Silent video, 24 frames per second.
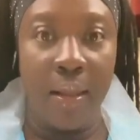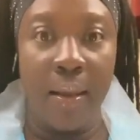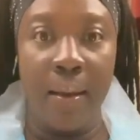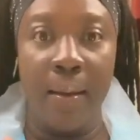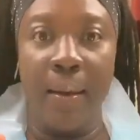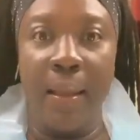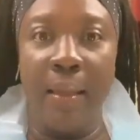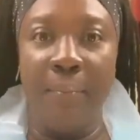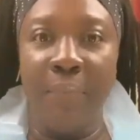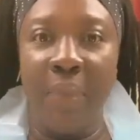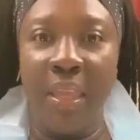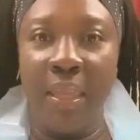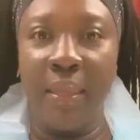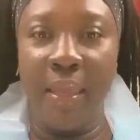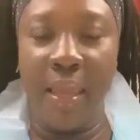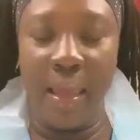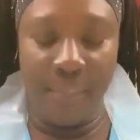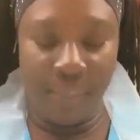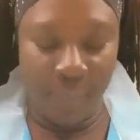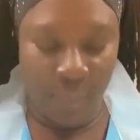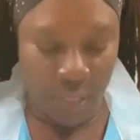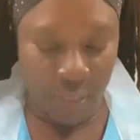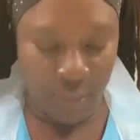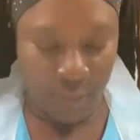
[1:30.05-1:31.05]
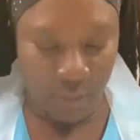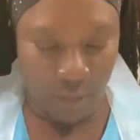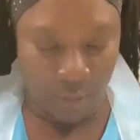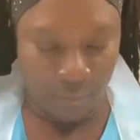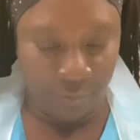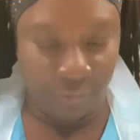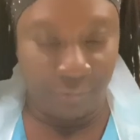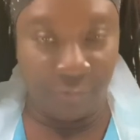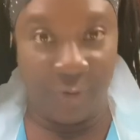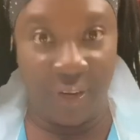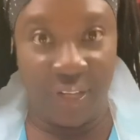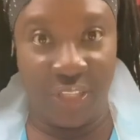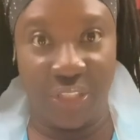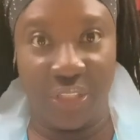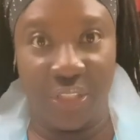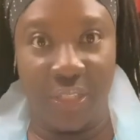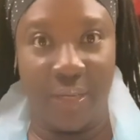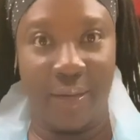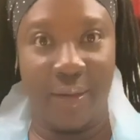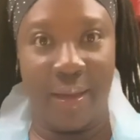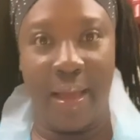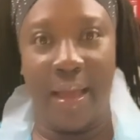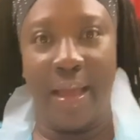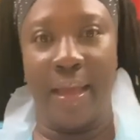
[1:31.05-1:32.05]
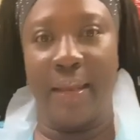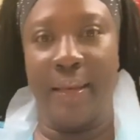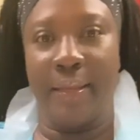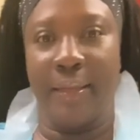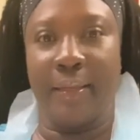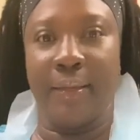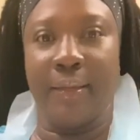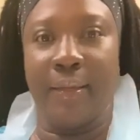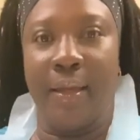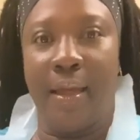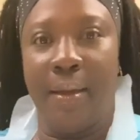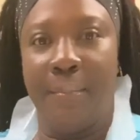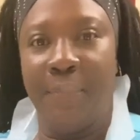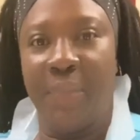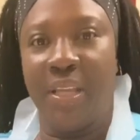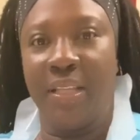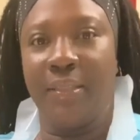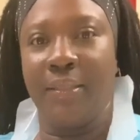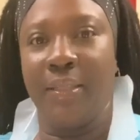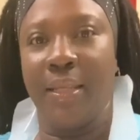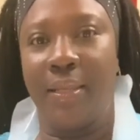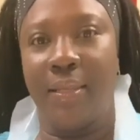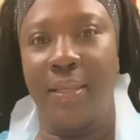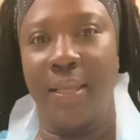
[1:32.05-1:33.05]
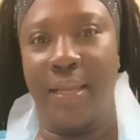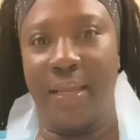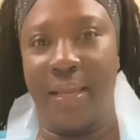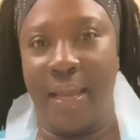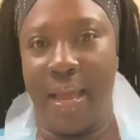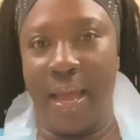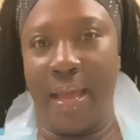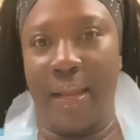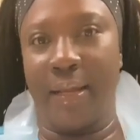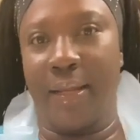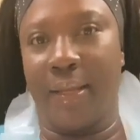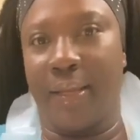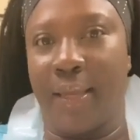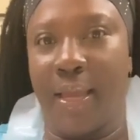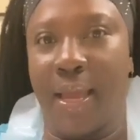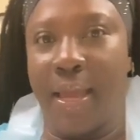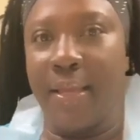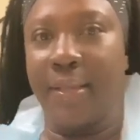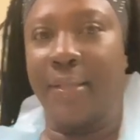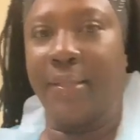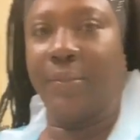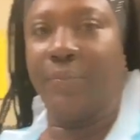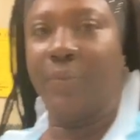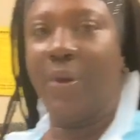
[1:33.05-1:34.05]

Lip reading: Let me get me some fresh garlic. I'm missing the garlic, guys.